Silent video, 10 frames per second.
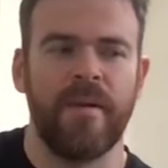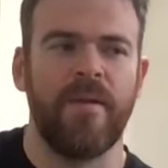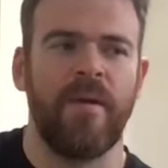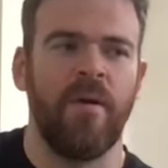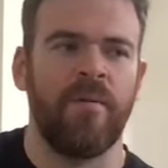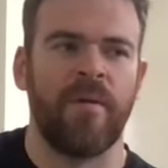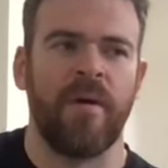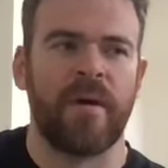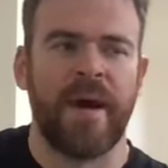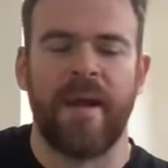
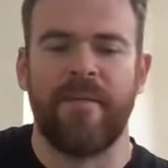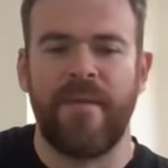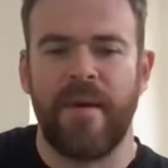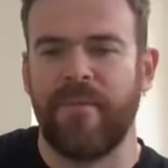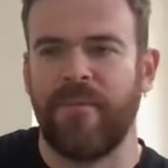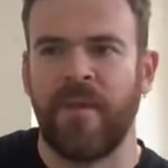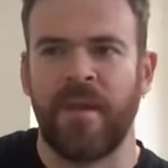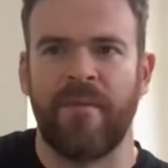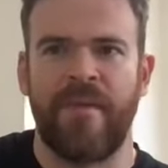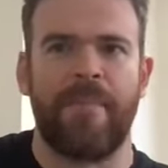overall kind of
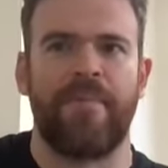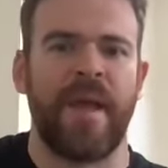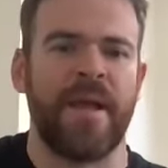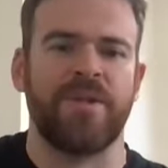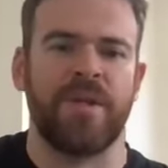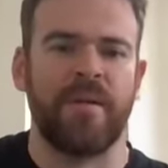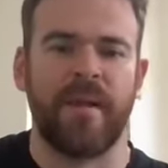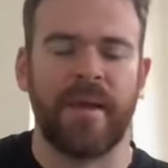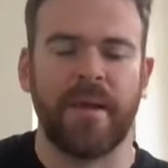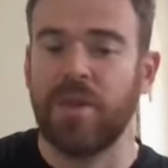feeling of apprehension.
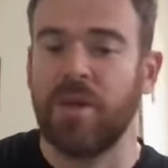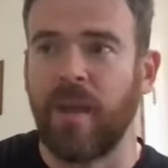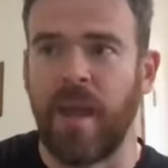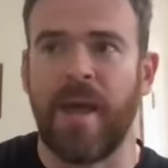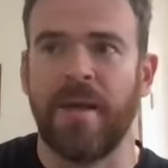Like, is she okay?